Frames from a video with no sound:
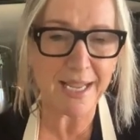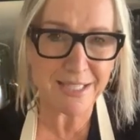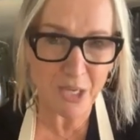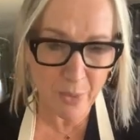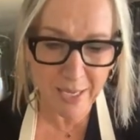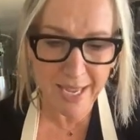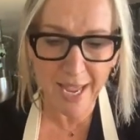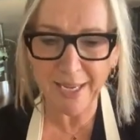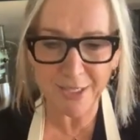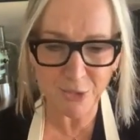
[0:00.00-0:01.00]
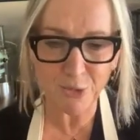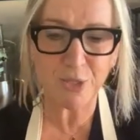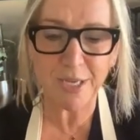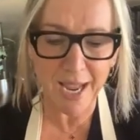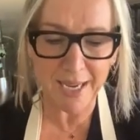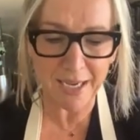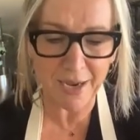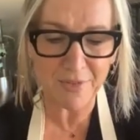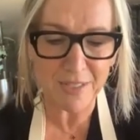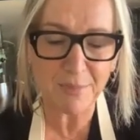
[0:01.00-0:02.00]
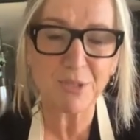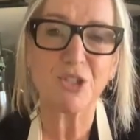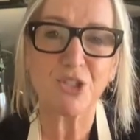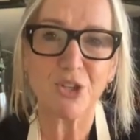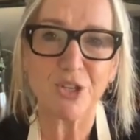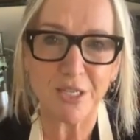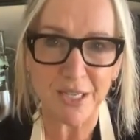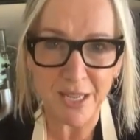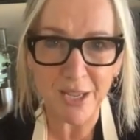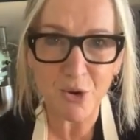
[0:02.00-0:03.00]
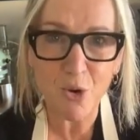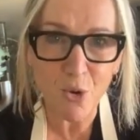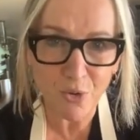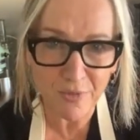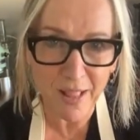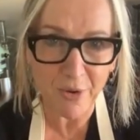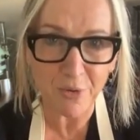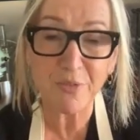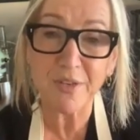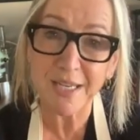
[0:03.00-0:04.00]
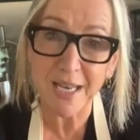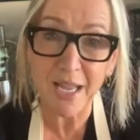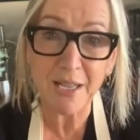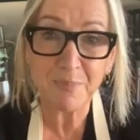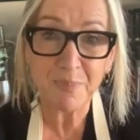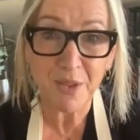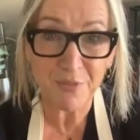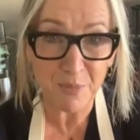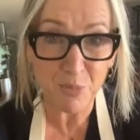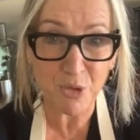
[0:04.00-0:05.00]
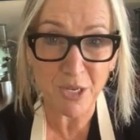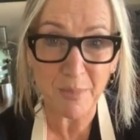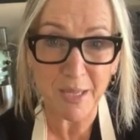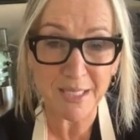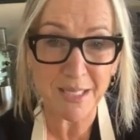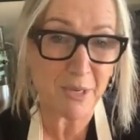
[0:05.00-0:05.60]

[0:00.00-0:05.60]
It's a quick cake, it's a good cake, and I've substituted cornflour and vanilla for pudding mix.